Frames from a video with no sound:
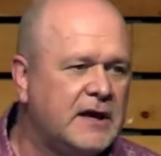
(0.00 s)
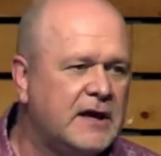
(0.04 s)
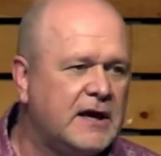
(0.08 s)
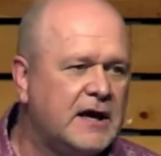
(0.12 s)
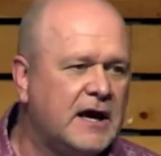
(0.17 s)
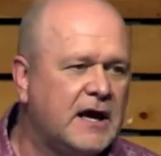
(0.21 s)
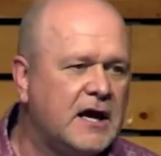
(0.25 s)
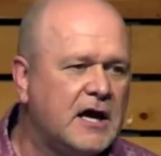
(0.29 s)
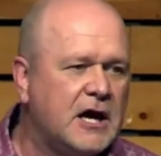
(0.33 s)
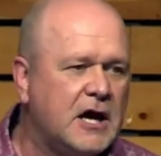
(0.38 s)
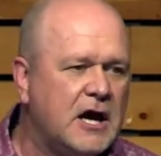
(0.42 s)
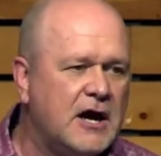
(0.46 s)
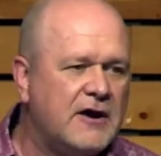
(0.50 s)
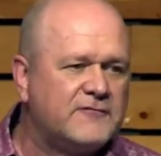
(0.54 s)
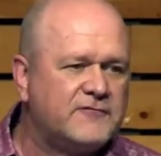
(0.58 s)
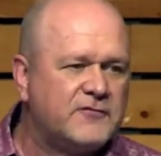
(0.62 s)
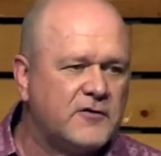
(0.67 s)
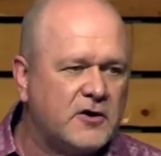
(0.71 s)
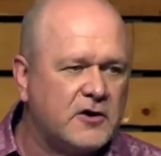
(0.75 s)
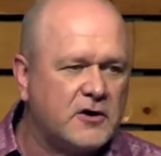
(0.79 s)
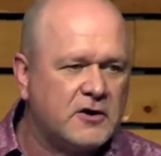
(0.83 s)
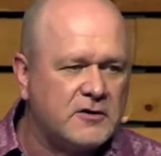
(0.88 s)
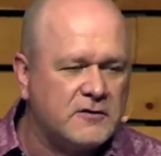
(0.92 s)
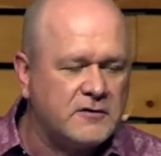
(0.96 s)

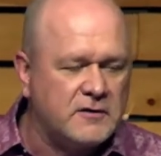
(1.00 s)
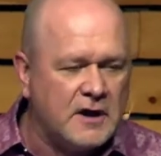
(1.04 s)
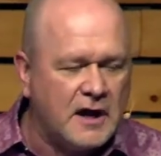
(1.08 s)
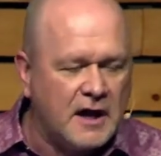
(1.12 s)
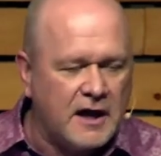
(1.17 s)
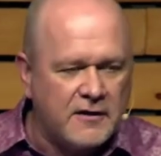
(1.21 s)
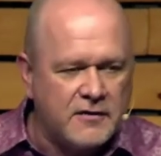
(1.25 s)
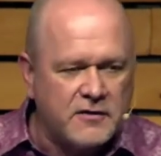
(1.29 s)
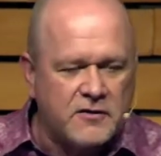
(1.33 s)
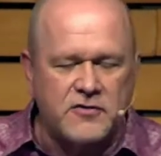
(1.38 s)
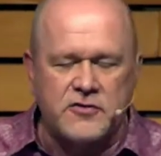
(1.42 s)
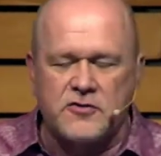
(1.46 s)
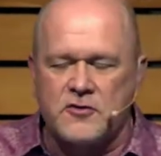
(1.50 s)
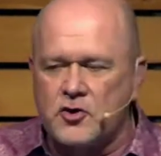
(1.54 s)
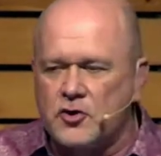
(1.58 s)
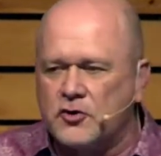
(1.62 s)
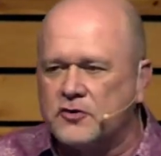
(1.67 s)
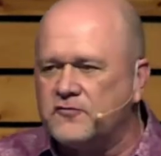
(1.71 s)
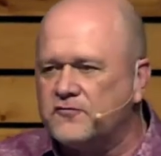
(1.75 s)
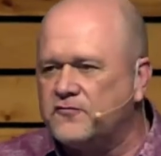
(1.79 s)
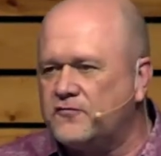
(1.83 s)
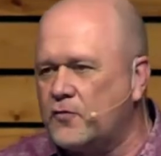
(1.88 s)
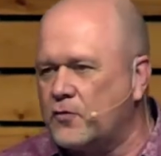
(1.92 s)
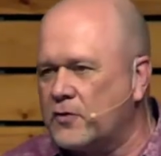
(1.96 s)
cover the 3rd
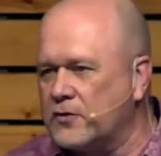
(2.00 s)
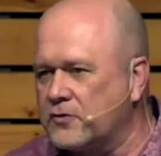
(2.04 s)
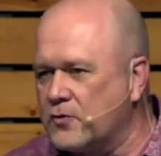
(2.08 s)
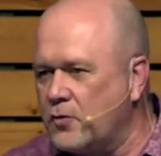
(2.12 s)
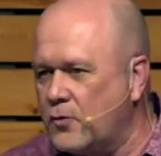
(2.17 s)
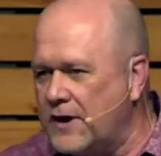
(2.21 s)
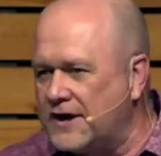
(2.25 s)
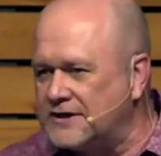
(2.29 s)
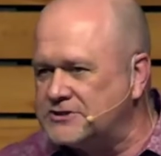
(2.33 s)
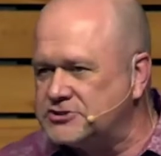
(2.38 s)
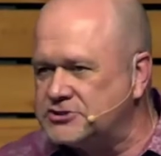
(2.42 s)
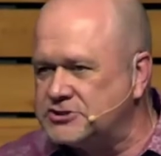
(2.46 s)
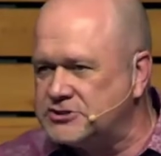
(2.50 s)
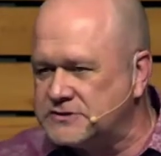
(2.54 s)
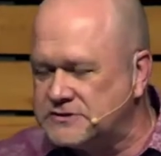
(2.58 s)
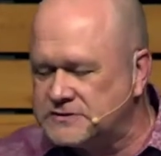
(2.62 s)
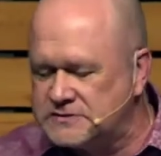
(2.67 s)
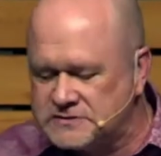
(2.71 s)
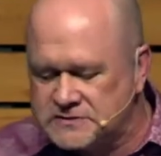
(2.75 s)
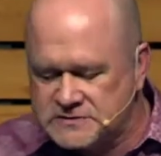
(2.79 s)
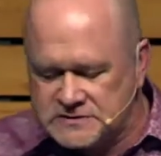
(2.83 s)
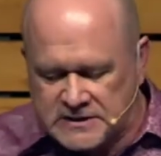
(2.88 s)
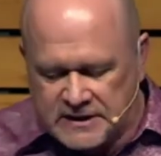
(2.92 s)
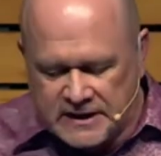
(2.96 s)
and 4th
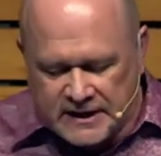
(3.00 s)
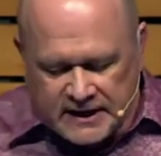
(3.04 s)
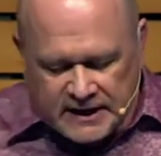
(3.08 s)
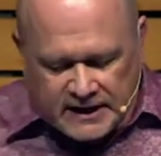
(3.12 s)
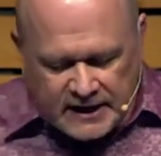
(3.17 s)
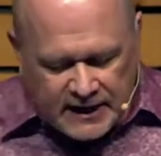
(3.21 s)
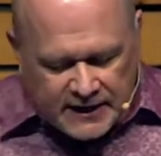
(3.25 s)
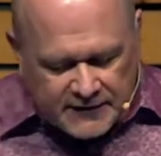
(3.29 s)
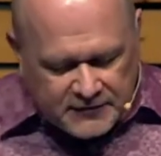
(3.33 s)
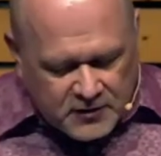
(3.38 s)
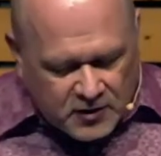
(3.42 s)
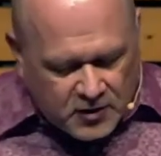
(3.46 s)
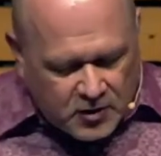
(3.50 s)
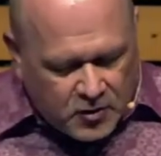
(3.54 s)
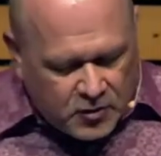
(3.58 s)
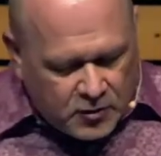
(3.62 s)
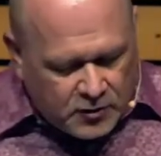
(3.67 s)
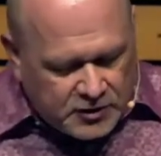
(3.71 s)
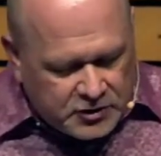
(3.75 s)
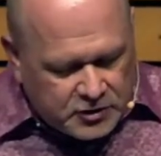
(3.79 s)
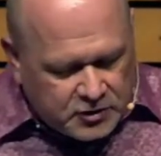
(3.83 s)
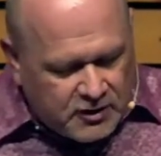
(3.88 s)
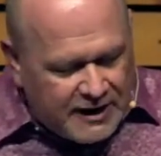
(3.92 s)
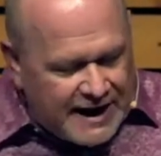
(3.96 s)
questions that are on
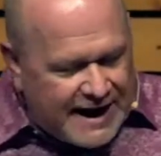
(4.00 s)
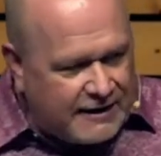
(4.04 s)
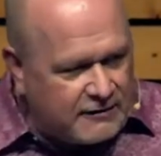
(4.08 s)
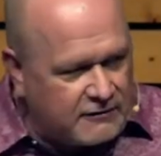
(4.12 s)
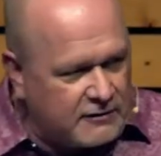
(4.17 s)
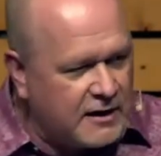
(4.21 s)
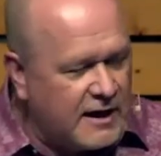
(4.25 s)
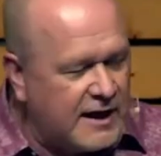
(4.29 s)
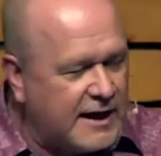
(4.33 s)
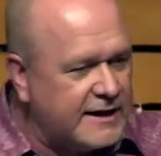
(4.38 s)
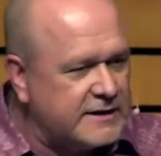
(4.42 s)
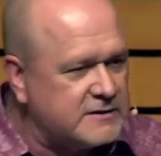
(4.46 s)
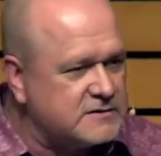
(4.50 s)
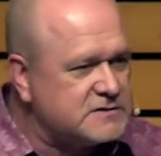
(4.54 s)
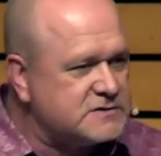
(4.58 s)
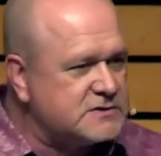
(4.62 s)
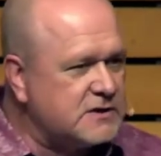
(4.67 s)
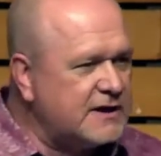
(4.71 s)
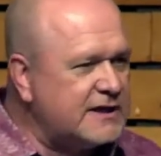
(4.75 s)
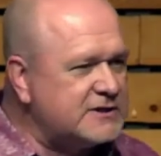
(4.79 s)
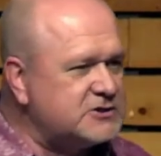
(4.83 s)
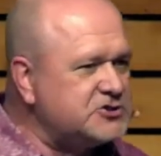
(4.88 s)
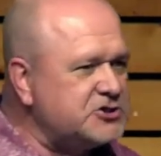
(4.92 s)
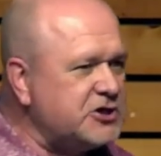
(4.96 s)
your outline. So
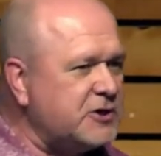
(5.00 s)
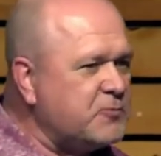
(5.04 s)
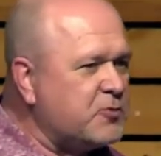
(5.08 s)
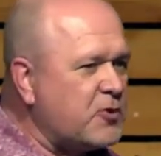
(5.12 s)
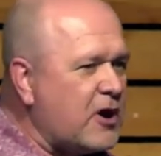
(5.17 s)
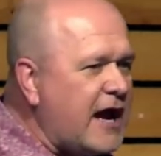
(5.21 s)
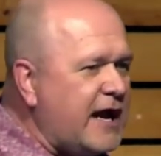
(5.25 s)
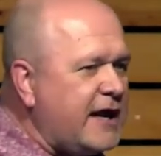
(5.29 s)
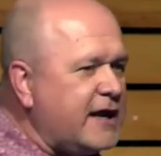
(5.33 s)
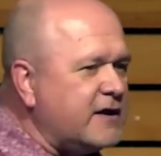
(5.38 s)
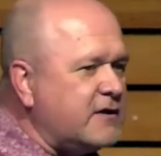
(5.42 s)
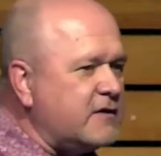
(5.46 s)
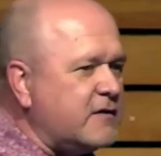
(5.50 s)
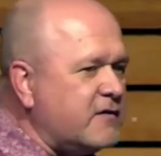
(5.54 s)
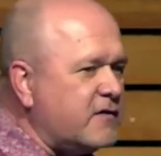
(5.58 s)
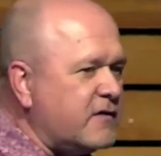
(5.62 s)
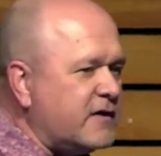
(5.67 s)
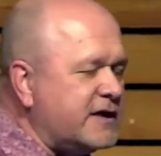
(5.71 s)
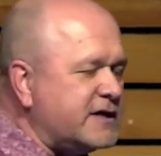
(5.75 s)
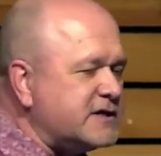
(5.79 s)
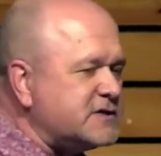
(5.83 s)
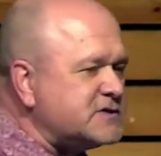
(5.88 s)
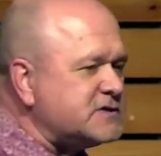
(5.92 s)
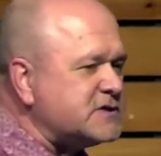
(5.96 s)
let's jump right into
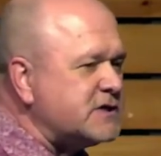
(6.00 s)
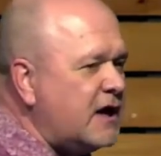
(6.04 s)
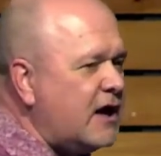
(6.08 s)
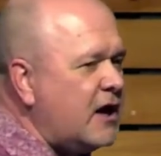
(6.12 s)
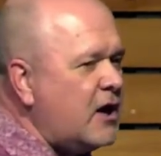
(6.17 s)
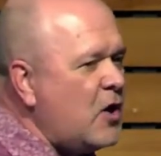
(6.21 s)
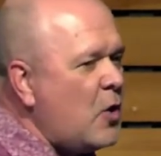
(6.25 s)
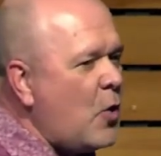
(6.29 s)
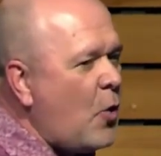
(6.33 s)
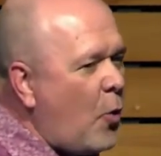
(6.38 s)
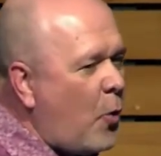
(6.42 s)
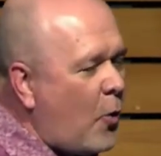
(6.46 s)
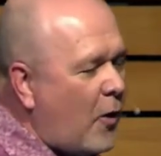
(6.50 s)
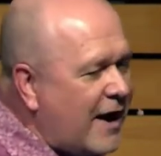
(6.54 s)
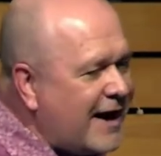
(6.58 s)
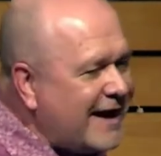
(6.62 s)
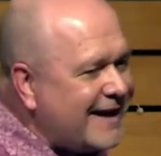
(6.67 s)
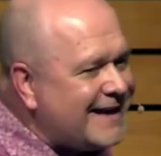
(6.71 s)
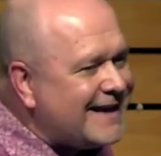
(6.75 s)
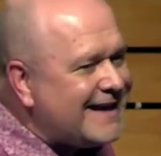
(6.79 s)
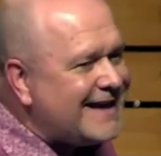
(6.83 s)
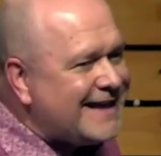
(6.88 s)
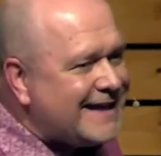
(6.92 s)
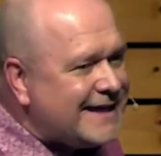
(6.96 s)
this.
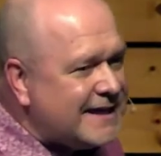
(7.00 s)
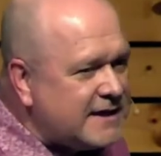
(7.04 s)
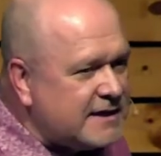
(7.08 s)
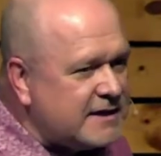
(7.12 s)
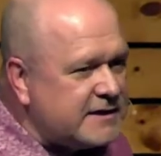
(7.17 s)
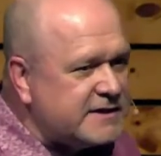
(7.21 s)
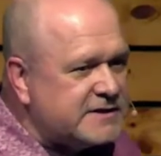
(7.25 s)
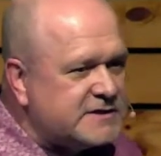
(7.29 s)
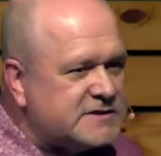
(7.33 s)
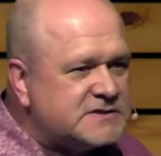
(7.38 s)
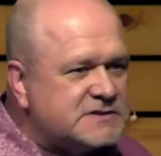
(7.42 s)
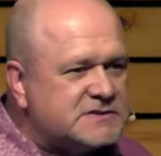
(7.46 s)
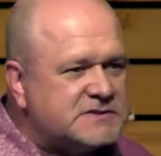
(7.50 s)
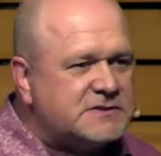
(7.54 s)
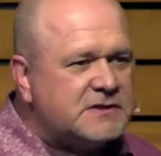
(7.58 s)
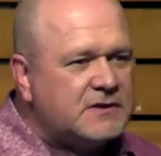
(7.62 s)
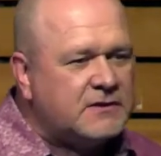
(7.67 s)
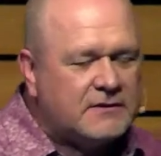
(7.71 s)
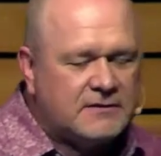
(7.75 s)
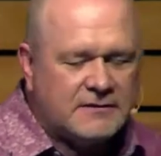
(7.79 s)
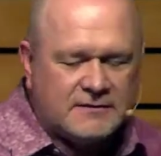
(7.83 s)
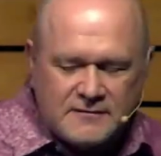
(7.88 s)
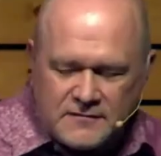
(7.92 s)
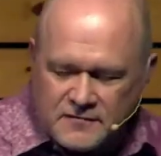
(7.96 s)
What is
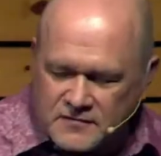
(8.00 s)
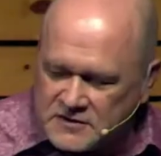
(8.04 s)
the